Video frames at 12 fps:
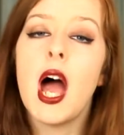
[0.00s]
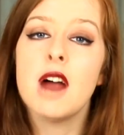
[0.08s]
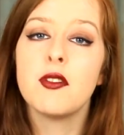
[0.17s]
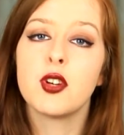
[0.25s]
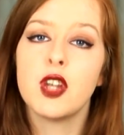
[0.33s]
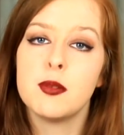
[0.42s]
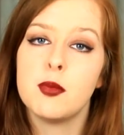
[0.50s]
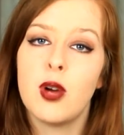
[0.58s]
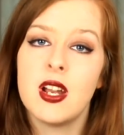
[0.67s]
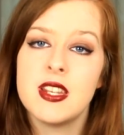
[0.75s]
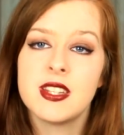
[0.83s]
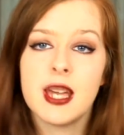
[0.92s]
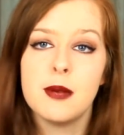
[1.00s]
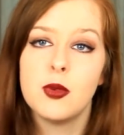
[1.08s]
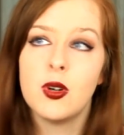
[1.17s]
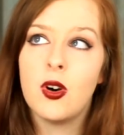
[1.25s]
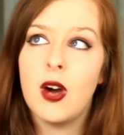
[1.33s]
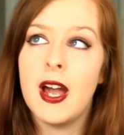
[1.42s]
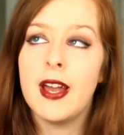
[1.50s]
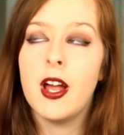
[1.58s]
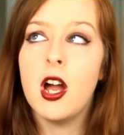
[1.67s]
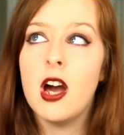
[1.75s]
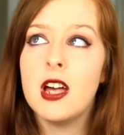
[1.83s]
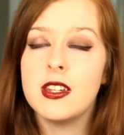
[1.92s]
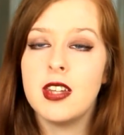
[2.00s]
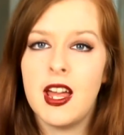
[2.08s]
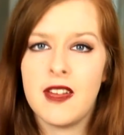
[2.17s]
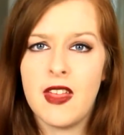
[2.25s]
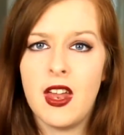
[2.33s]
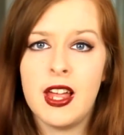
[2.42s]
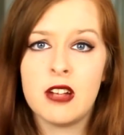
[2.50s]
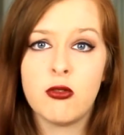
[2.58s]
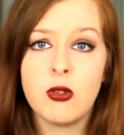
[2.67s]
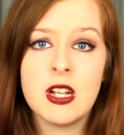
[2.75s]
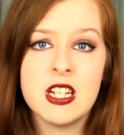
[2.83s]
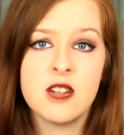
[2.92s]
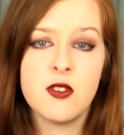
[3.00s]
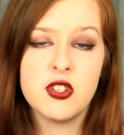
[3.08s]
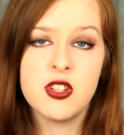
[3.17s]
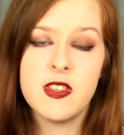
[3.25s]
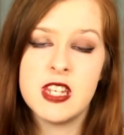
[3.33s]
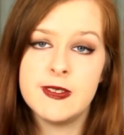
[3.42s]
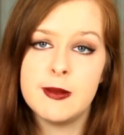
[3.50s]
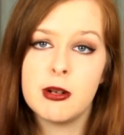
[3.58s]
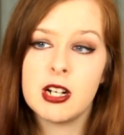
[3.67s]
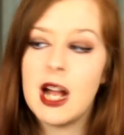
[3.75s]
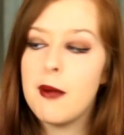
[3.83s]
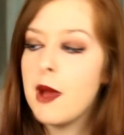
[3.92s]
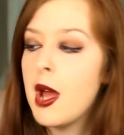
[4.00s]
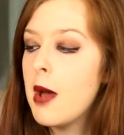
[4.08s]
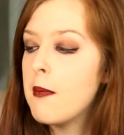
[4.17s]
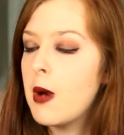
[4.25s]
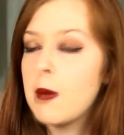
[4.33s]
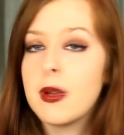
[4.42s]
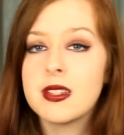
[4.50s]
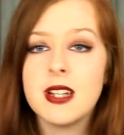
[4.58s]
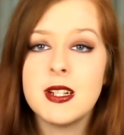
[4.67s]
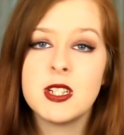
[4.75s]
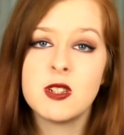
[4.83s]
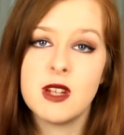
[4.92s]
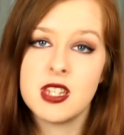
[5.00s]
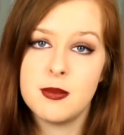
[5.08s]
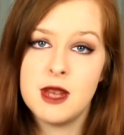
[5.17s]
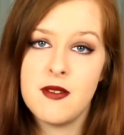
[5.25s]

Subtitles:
I haven't got them all, I need to get more, and I heard like they're like really different to the TV programme, but I'm excited to read them